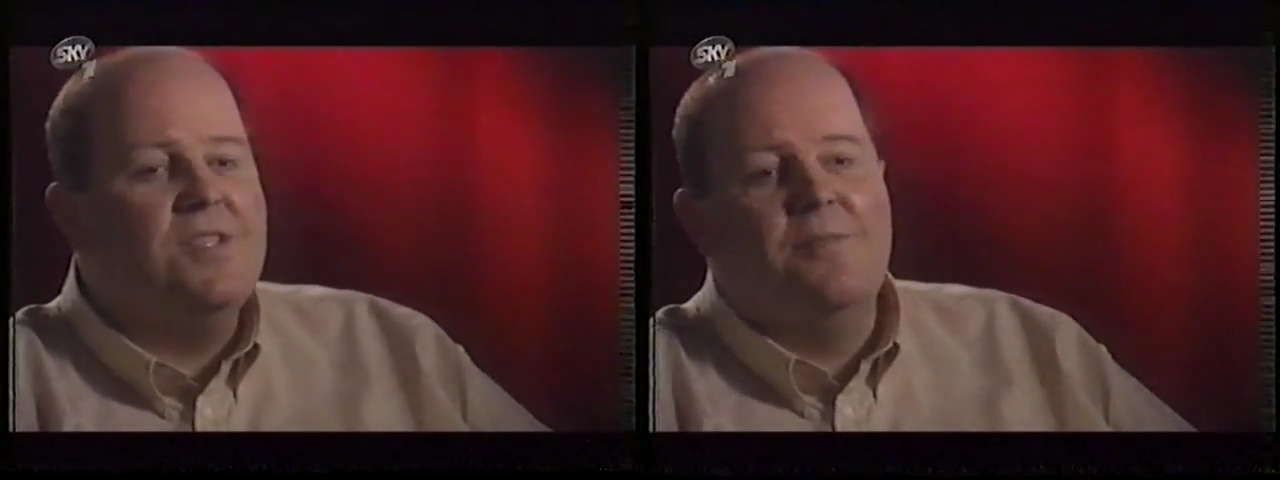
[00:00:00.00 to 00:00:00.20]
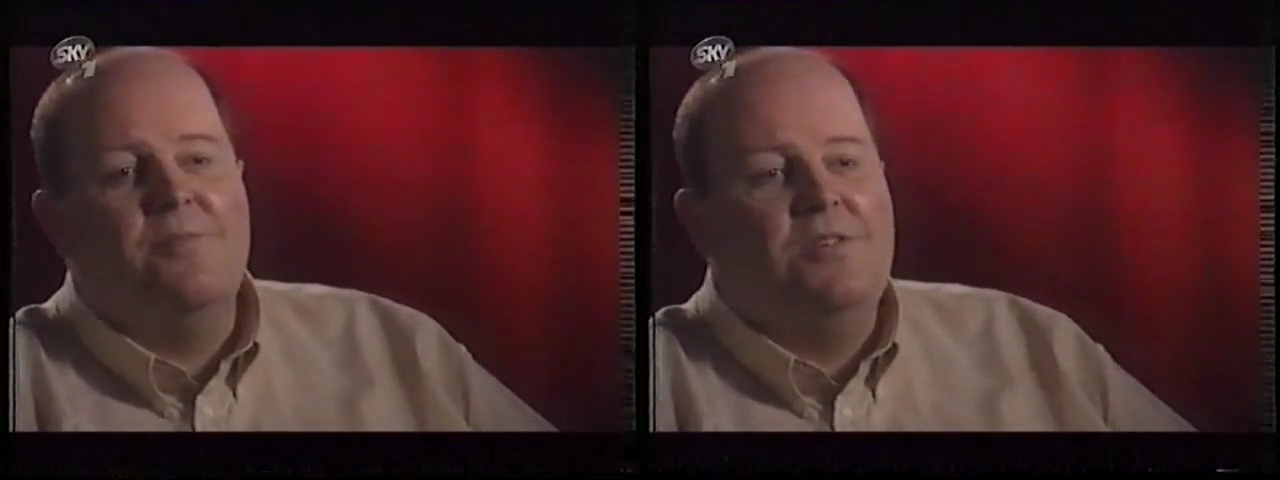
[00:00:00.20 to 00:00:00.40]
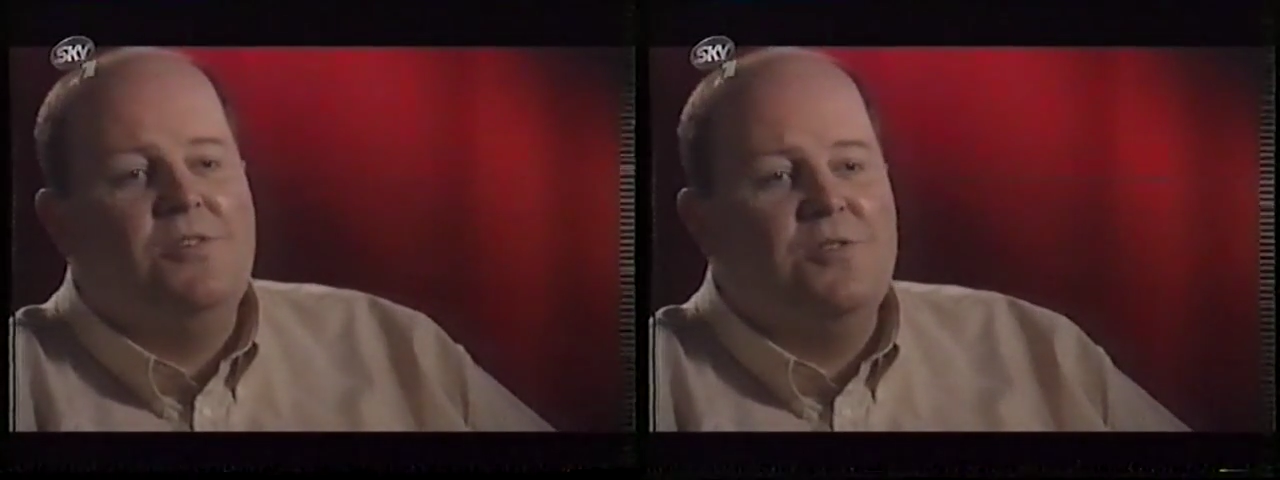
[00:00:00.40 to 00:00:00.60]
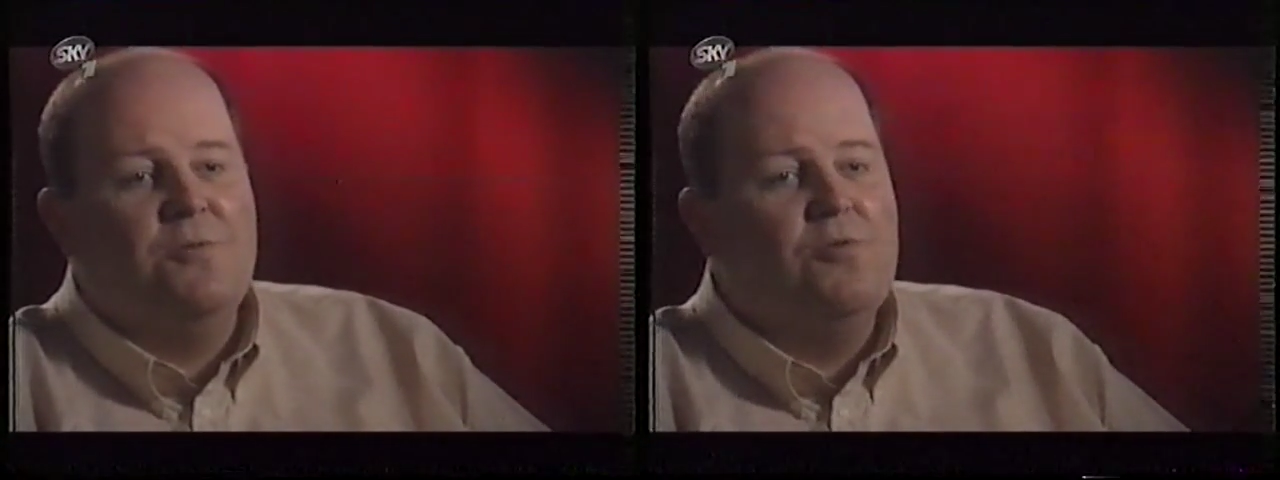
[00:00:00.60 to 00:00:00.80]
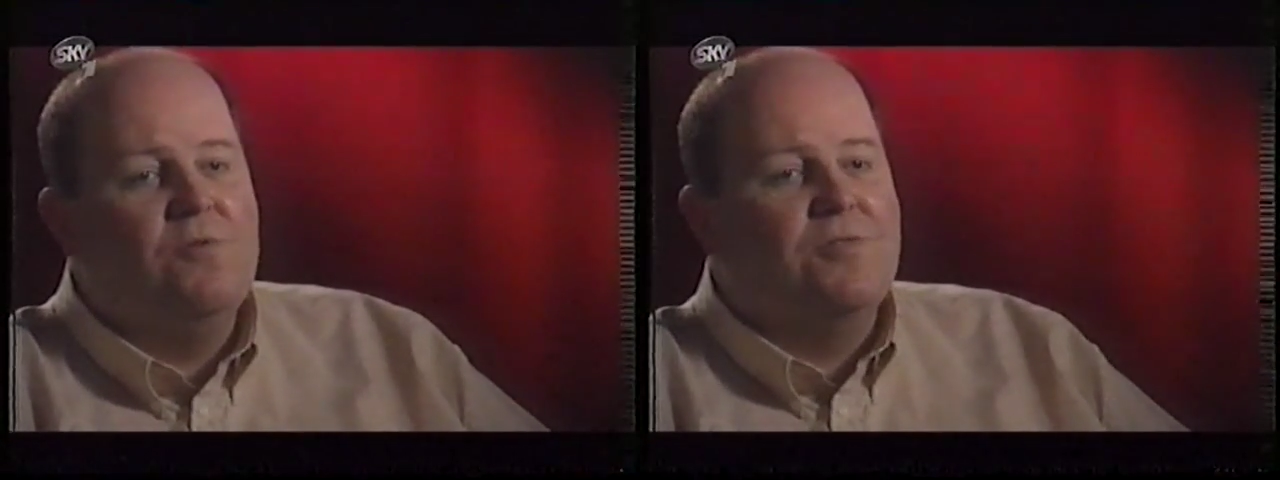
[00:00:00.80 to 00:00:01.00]

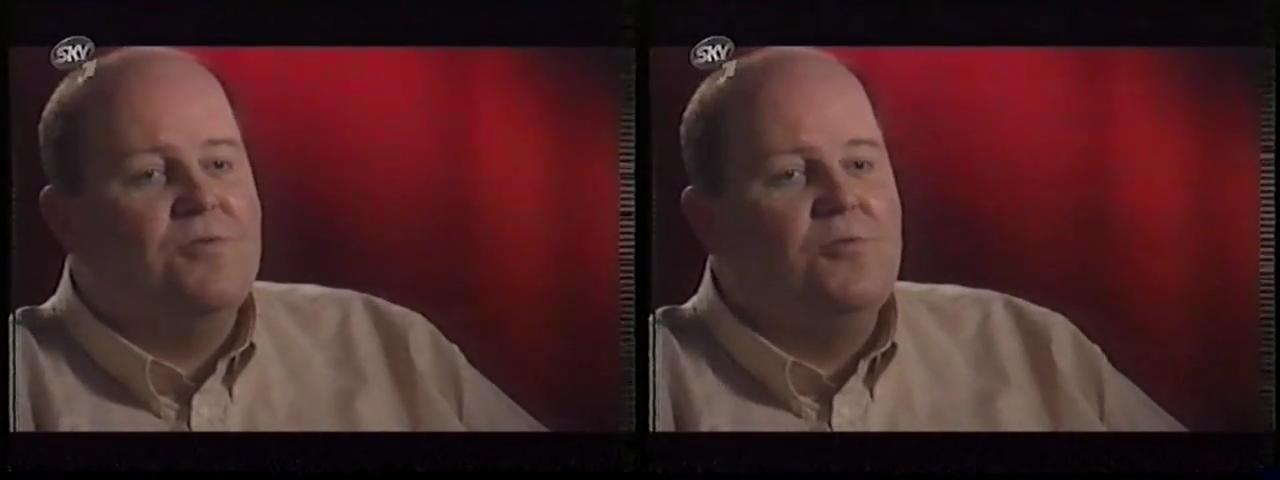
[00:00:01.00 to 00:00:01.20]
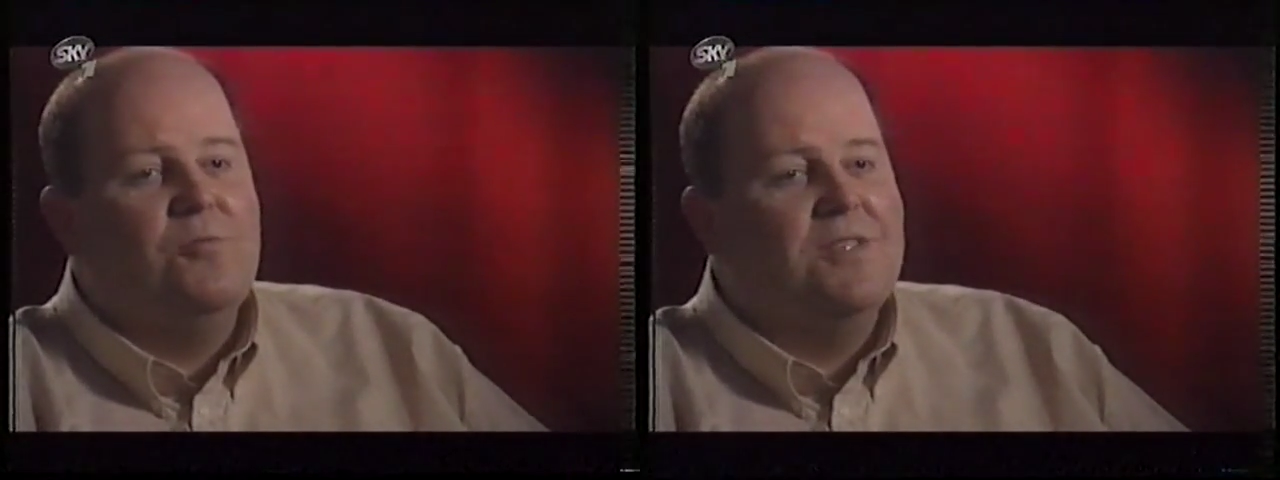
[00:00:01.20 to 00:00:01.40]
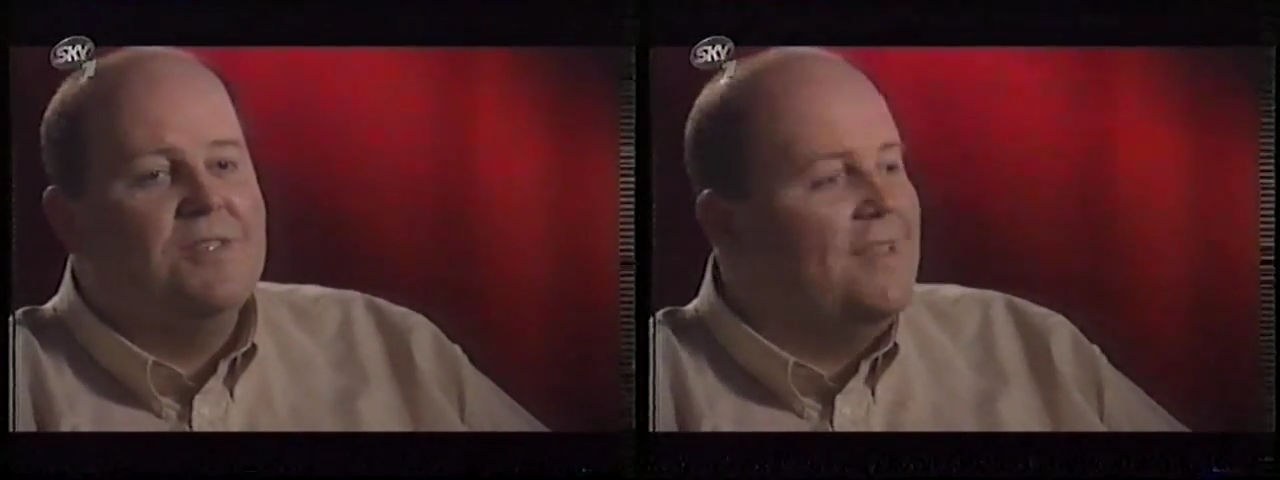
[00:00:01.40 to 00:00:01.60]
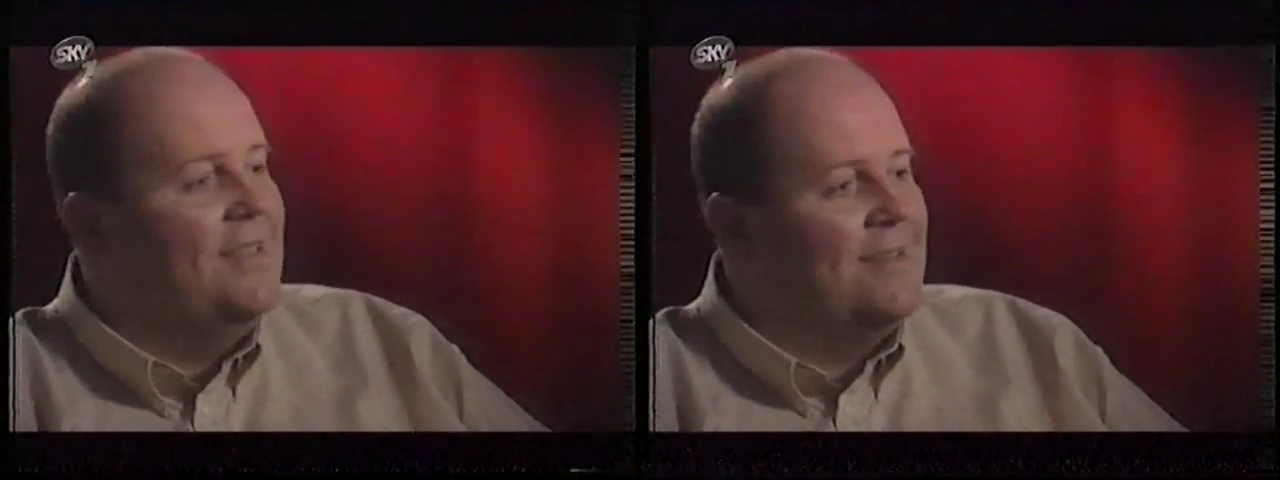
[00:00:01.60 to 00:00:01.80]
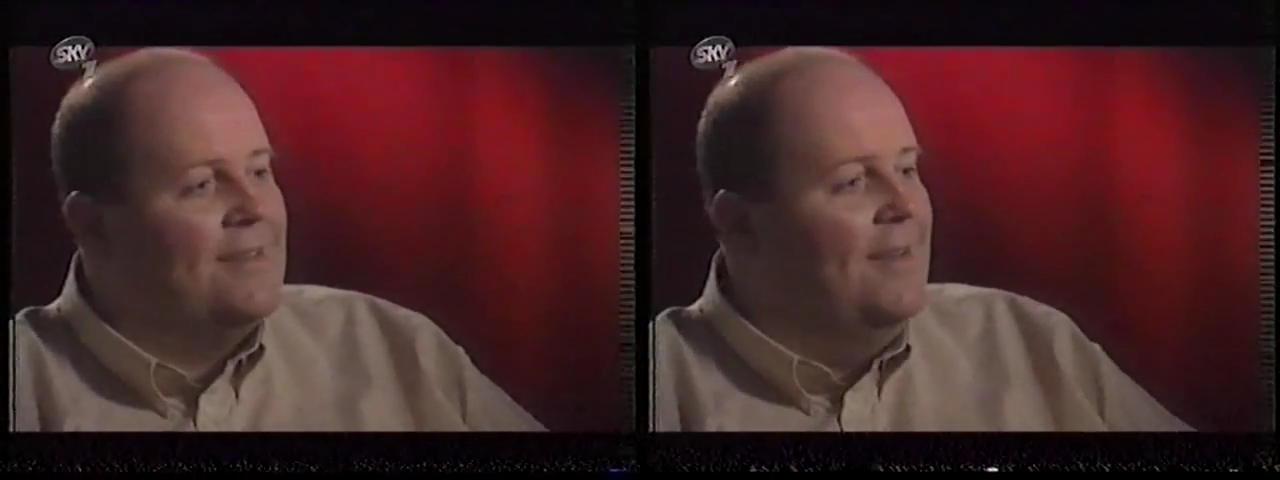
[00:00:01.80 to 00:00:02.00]
celebrations were over two minutes
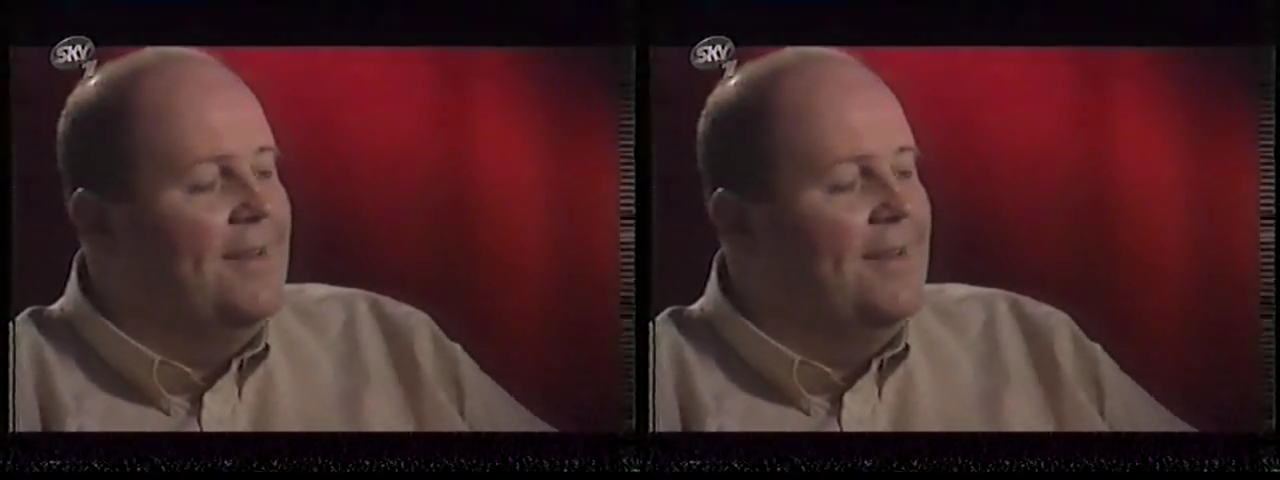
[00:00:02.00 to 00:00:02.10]
later,